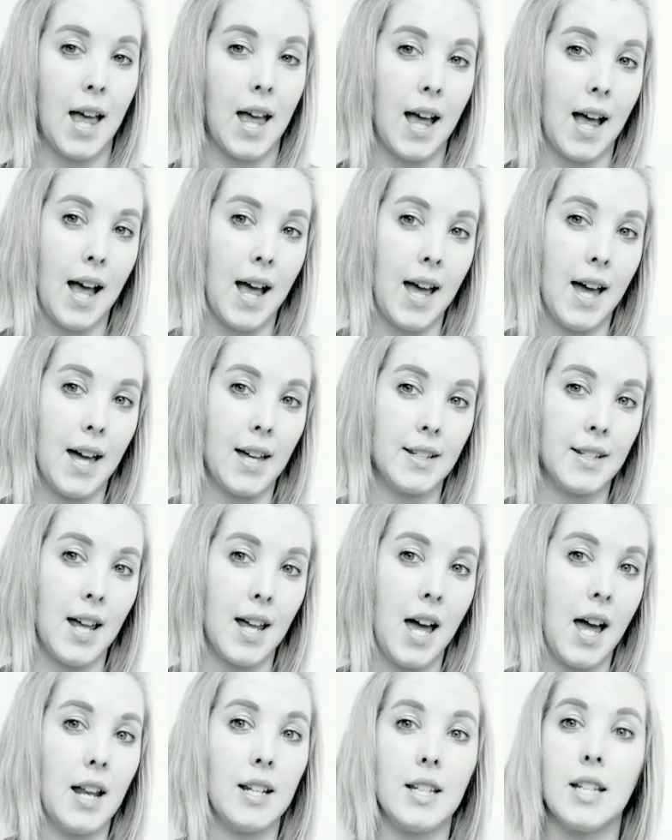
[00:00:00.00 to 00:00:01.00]
and at
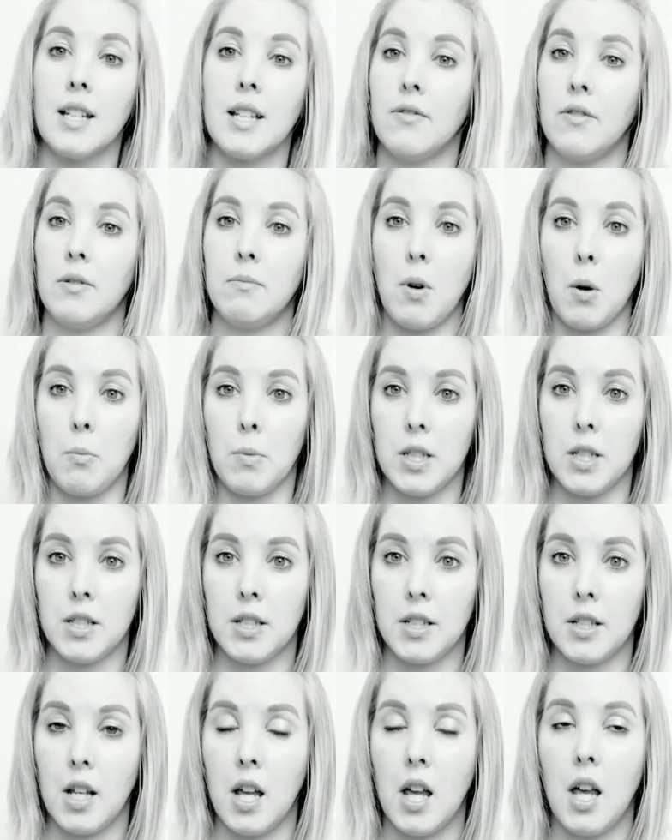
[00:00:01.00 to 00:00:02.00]
any given moment
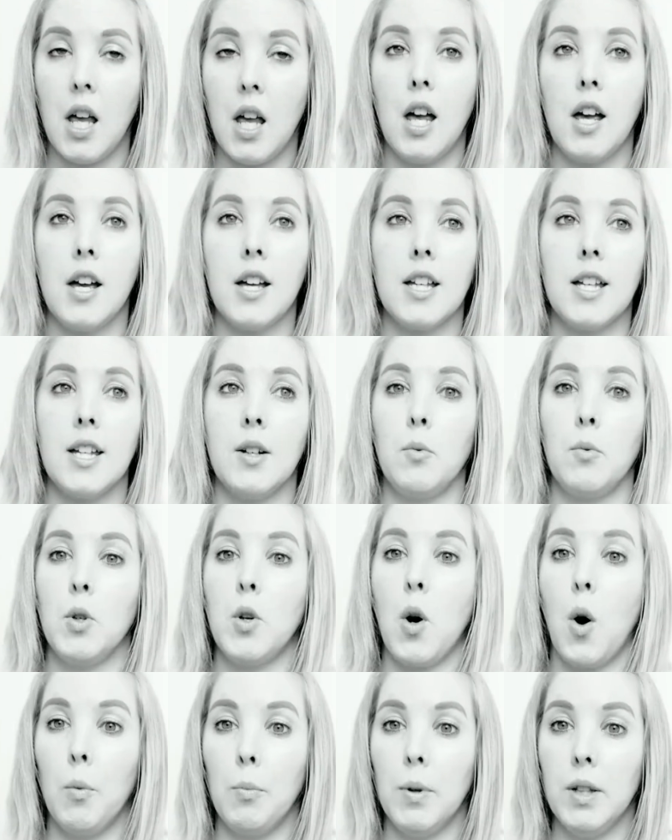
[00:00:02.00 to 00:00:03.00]
it would
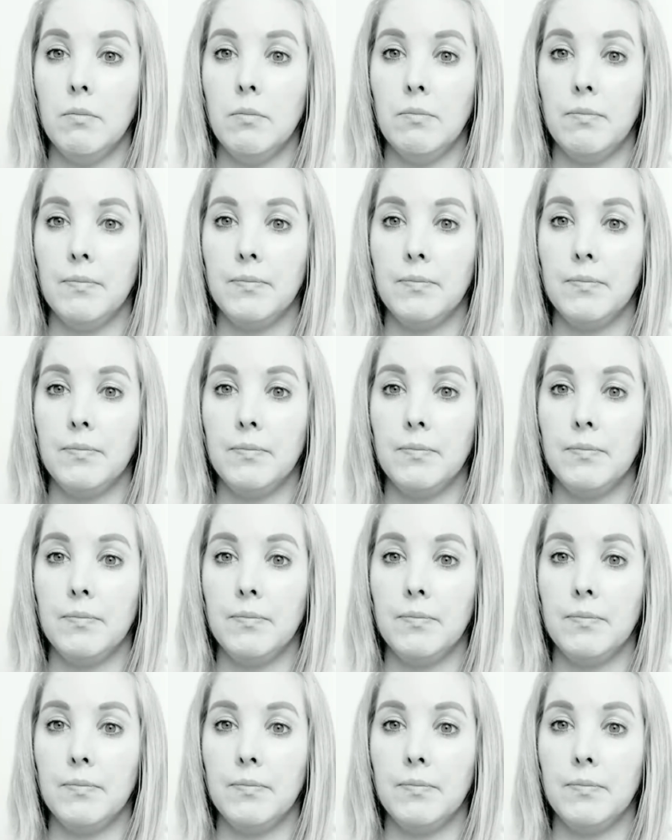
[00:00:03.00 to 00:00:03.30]
open